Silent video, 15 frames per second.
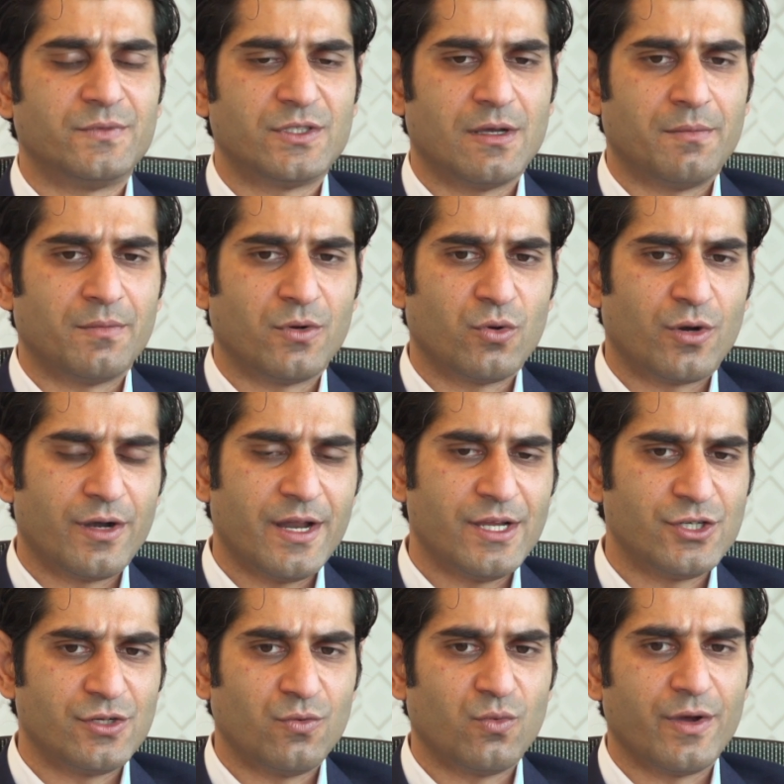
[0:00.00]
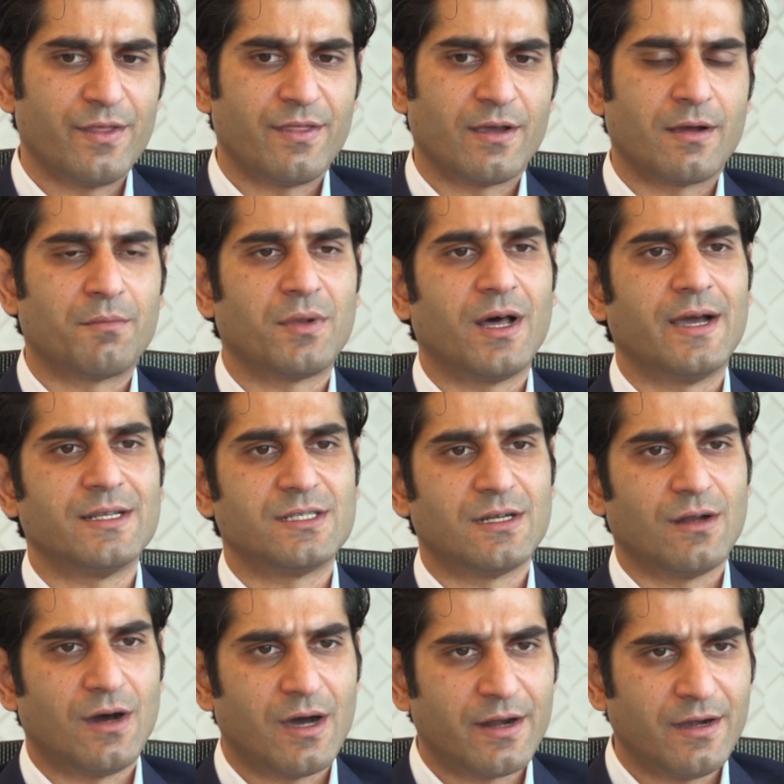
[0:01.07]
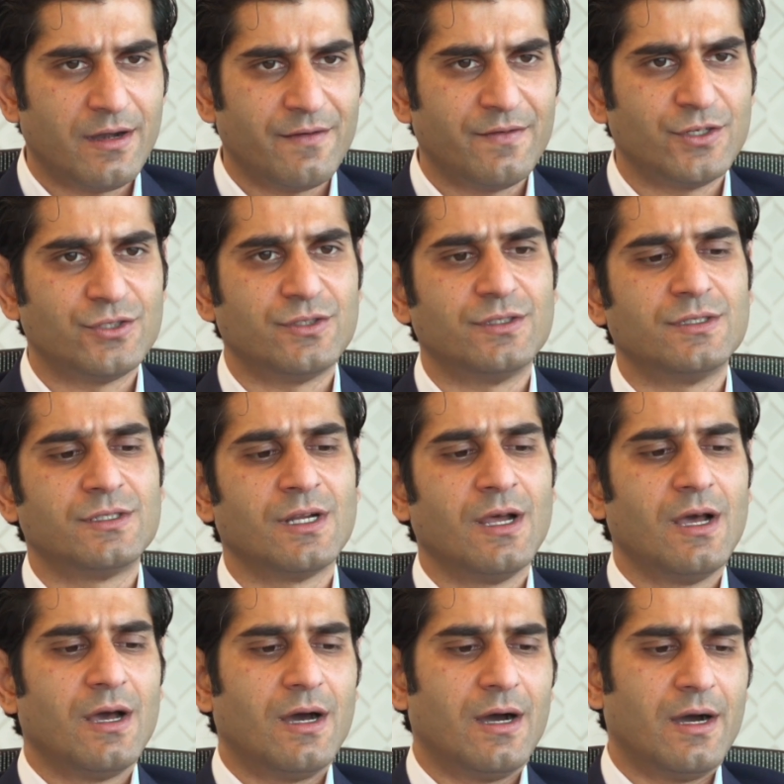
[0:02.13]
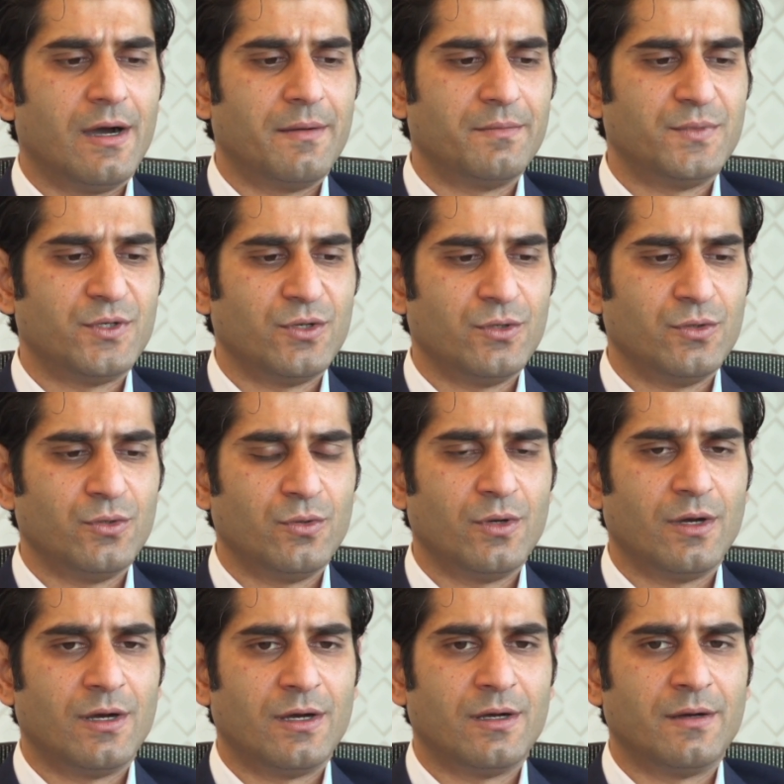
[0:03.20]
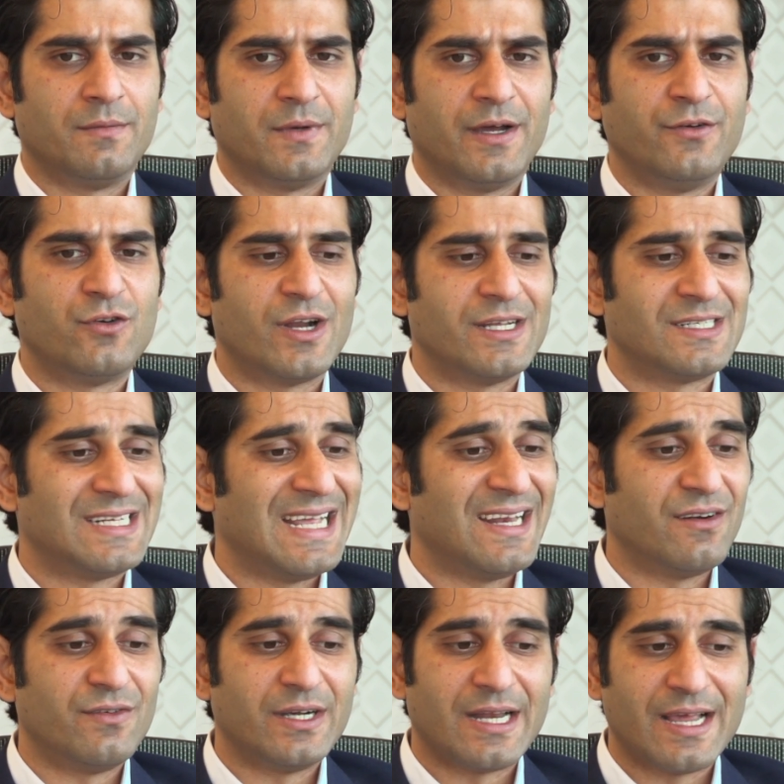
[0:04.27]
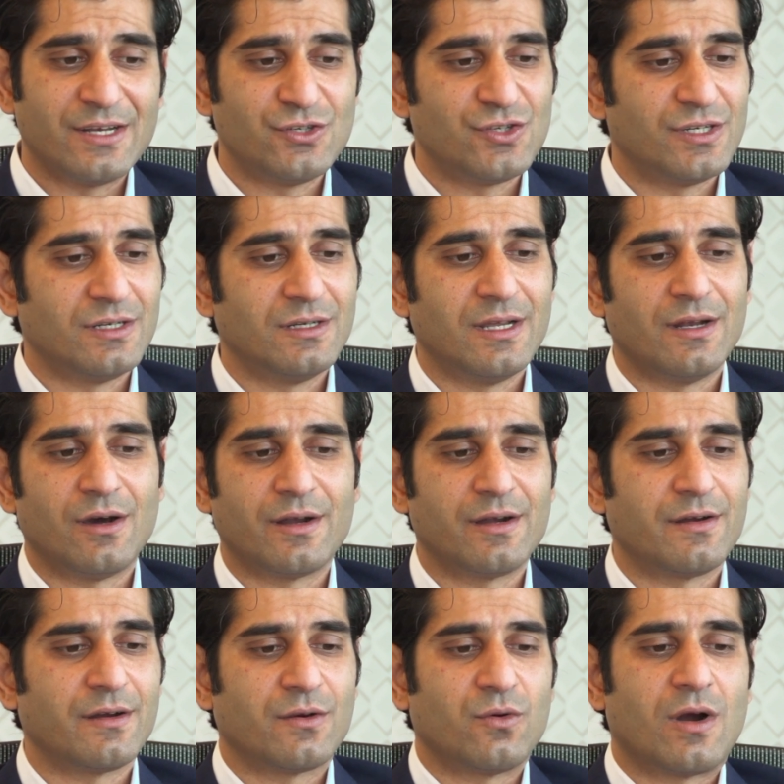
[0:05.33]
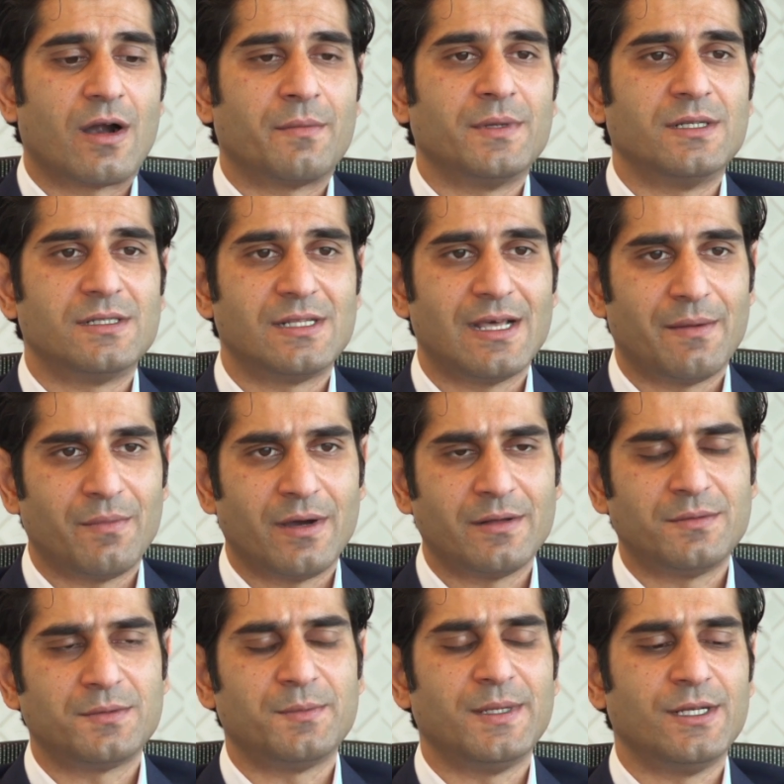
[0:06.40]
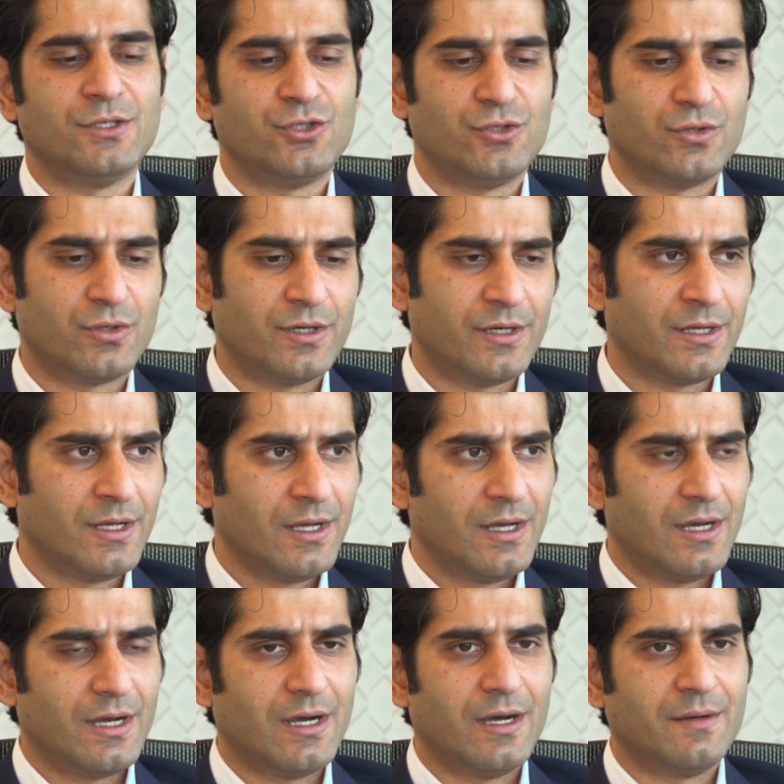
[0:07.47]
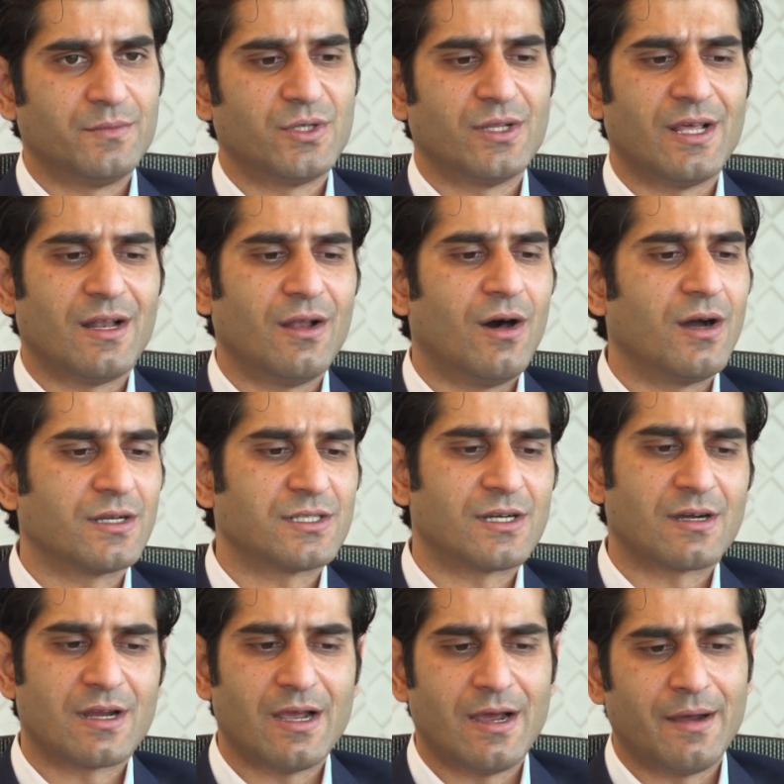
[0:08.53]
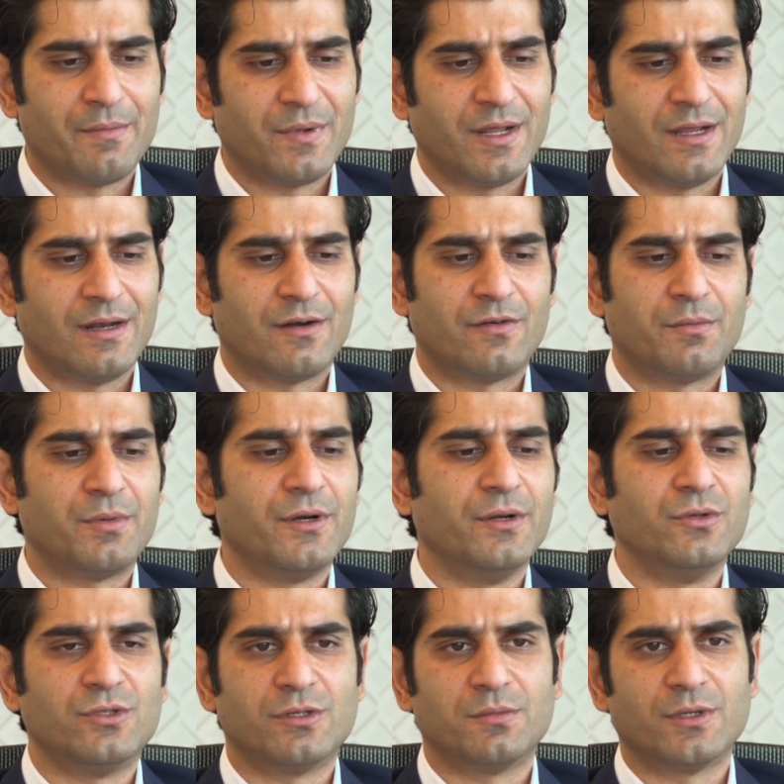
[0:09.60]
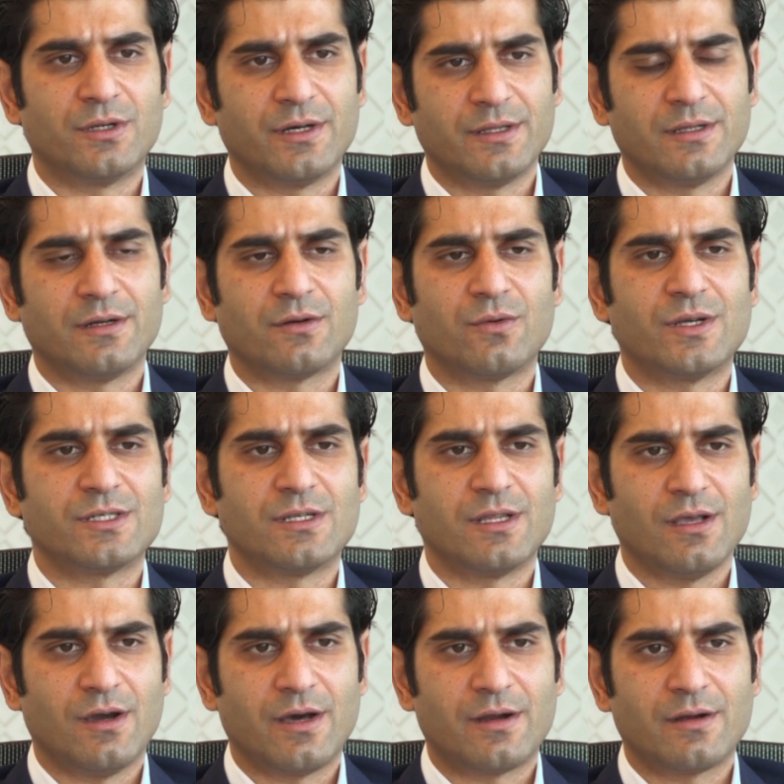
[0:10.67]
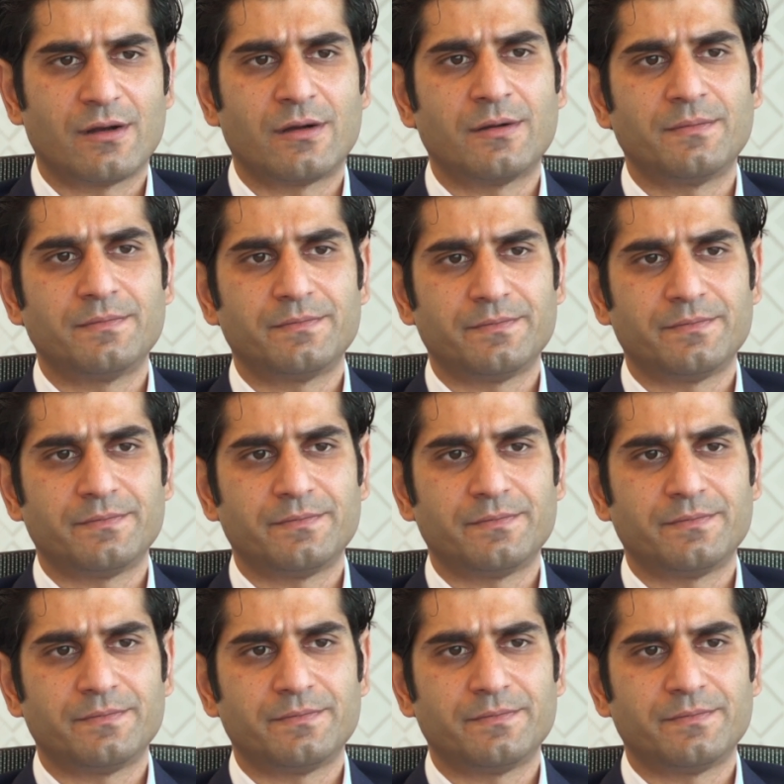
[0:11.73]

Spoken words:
some coordination with the compliance and audit divisions to address data retention and audit requirements that must be ensured so that logs are kept and are reproducible on the request of the auditor.